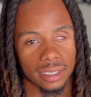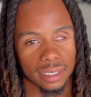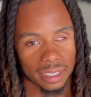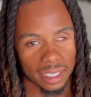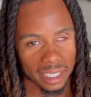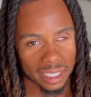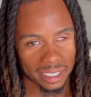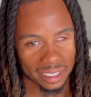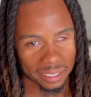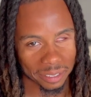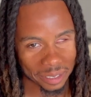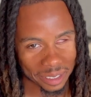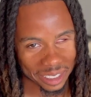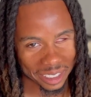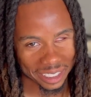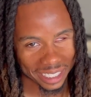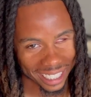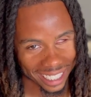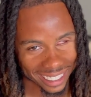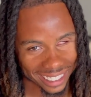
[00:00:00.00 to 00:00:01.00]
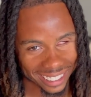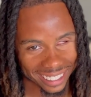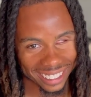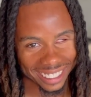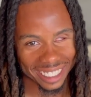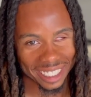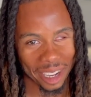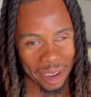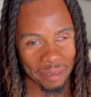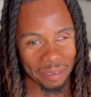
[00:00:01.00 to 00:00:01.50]
Like, what's up? Like,
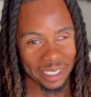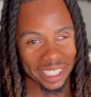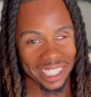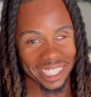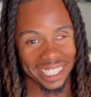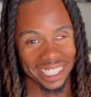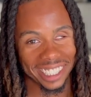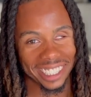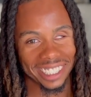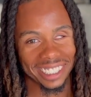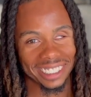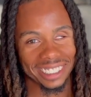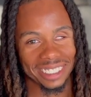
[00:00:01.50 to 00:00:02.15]
I'm good?